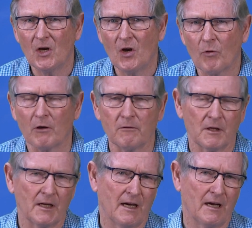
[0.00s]
Well,
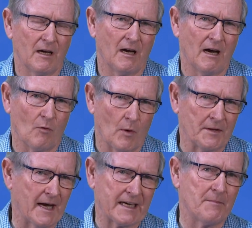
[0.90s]
when
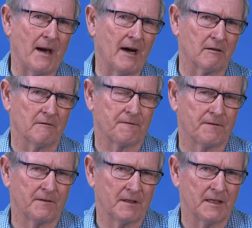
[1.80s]
they came out of
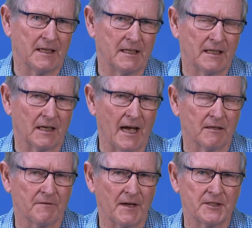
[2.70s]
the land
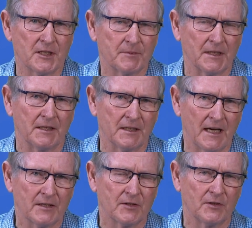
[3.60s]
of Egypt and
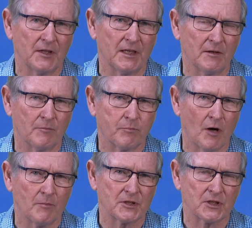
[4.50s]
into the
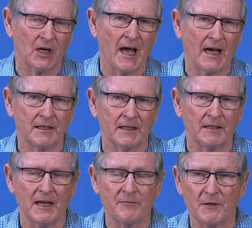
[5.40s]
promised land, and
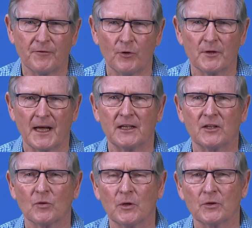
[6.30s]
even before that in
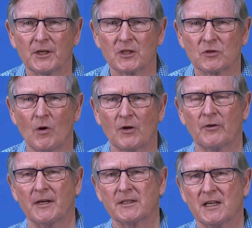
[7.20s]
the wilderness
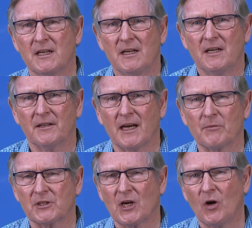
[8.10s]
wanderings, they were
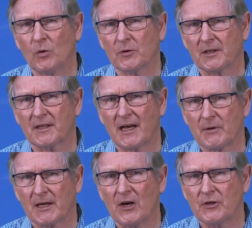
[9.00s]
told that they were
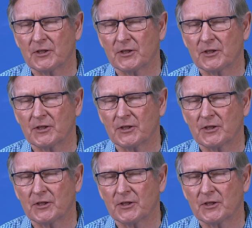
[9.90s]
going to